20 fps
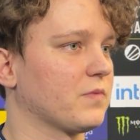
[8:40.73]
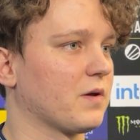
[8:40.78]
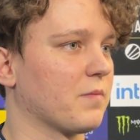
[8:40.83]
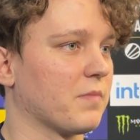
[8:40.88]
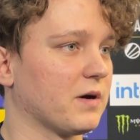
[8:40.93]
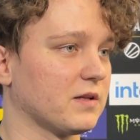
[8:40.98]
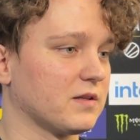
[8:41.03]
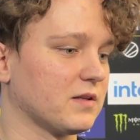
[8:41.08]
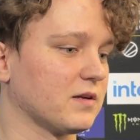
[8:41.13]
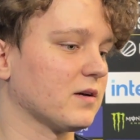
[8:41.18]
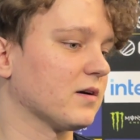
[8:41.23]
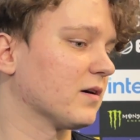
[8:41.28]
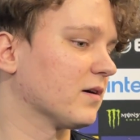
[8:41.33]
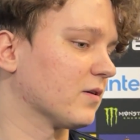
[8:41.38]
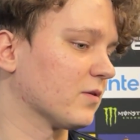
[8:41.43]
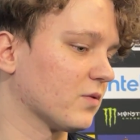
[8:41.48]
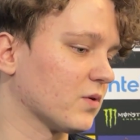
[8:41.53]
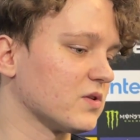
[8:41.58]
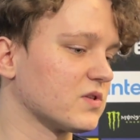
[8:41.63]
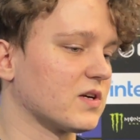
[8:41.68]
But
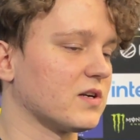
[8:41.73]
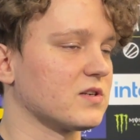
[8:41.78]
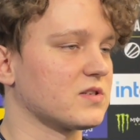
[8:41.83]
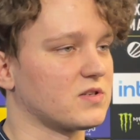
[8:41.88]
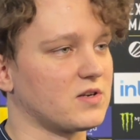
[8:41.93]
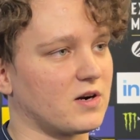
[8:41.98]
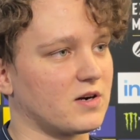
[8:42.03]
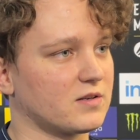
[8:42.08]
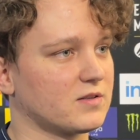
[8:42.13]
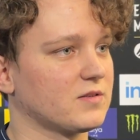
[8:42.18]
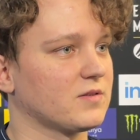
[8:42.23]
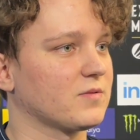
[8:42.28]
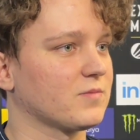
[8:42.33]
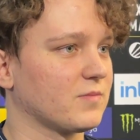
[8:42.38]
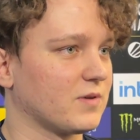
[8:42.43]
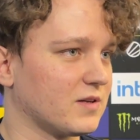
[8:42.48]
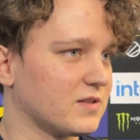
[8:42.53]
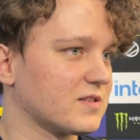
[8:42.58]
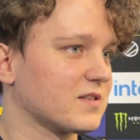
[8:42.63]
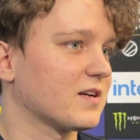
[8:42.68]
it's gonna start.
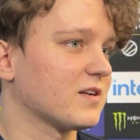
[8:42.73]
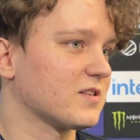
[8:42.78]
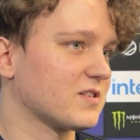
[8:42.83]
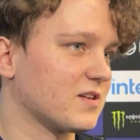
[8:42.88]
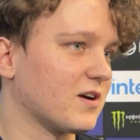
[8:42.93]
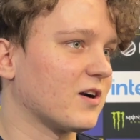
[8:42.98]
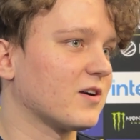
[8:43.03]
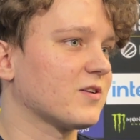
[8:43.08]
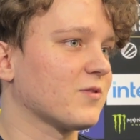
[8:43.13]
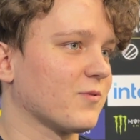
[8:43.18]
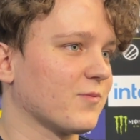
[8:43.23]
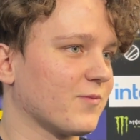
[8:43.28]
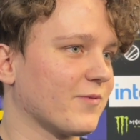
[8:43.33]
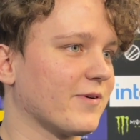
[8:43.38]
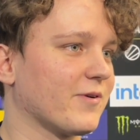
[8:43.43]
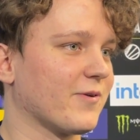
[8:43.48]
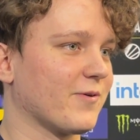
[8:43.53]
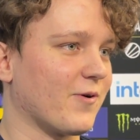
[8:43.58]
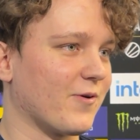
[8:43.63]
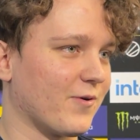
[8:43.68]
It's gonna start
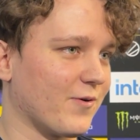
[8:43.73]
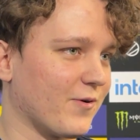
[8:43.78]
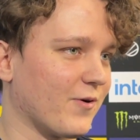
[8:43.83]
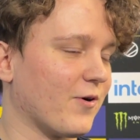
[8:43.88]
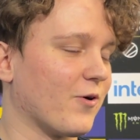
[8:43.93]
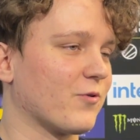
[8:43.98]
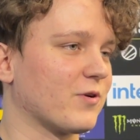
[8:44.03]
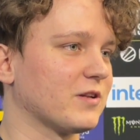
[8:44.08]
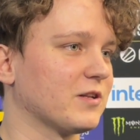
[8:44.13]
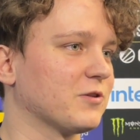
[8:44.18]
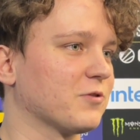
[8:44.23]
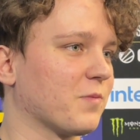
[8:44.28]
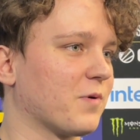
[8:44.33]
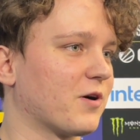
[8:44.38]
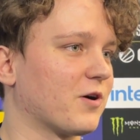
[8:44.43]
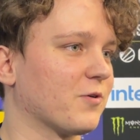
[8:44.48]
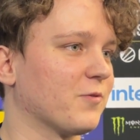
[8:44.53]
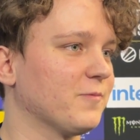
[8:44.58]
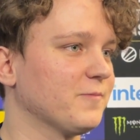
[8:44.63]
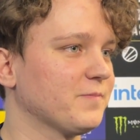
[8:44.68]
already
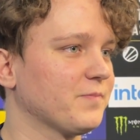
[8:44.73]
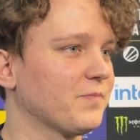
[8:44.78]
tomorrow.